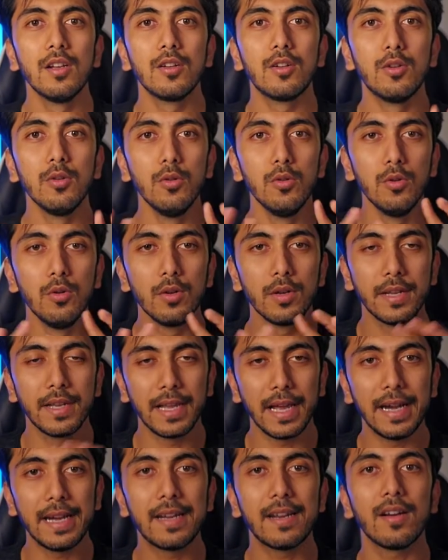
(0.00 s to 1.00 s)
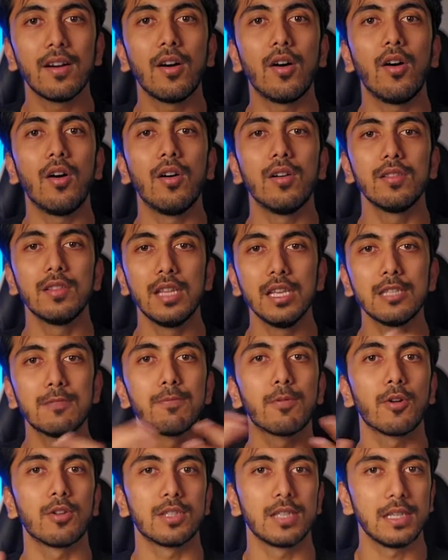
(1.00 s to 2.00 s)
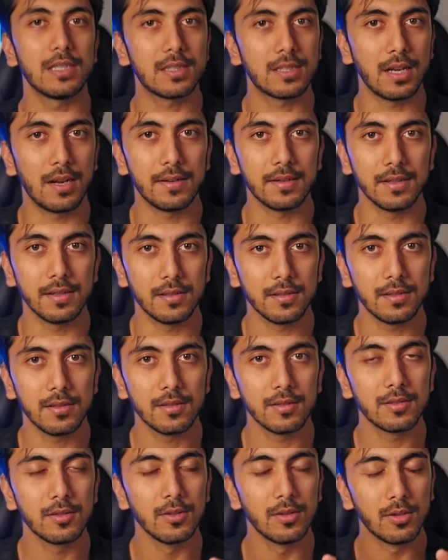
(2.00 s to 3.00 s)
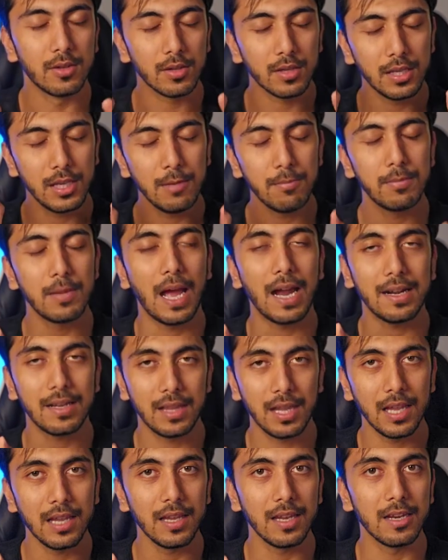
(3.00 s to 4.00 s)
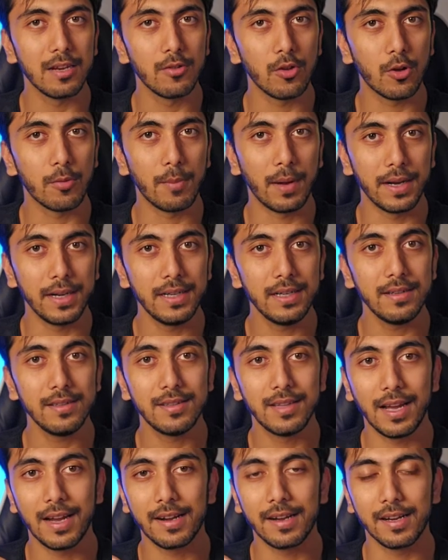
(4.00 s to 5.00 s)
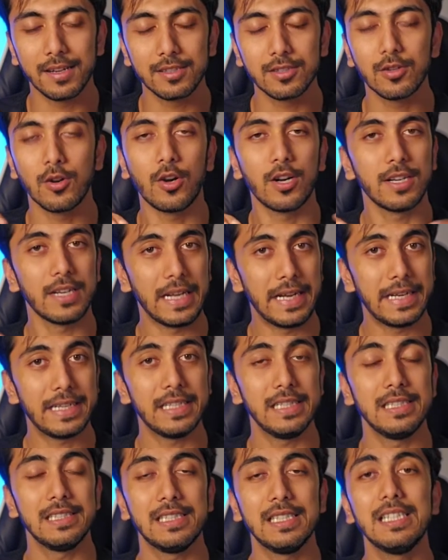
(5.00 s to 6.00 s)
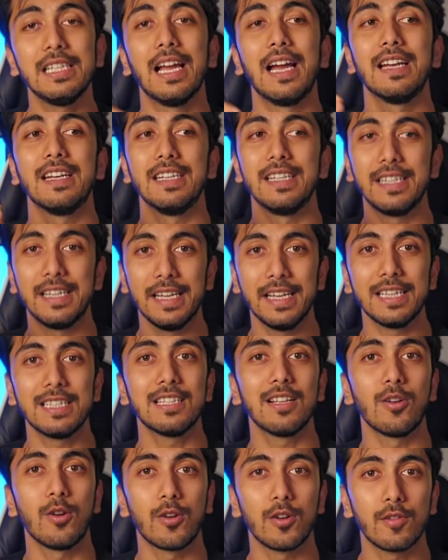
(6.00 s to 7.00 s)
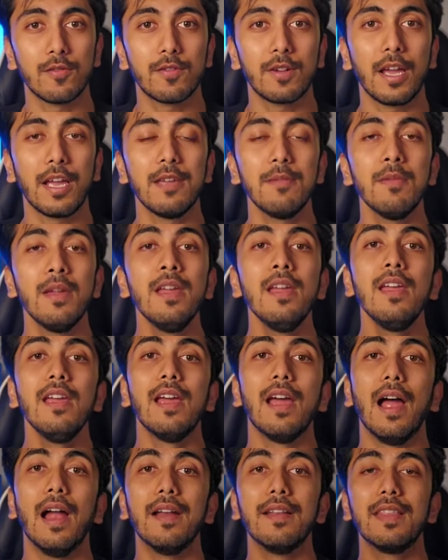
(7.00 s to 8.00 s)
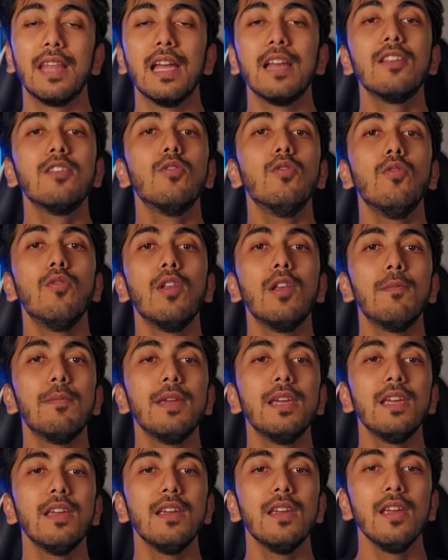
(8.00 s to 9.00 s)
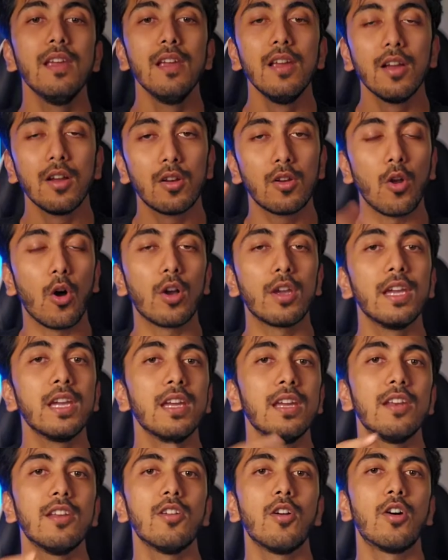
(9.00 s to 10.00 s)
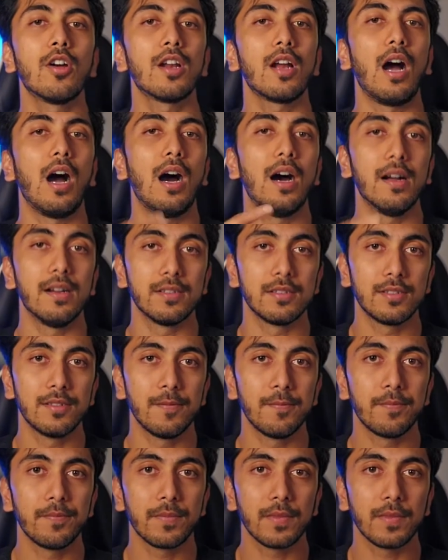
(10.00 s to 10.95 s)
to get this process started. So keep that thing in your mind, that it's not that easy and it takes a lot of time, and then you will be clocking in your hours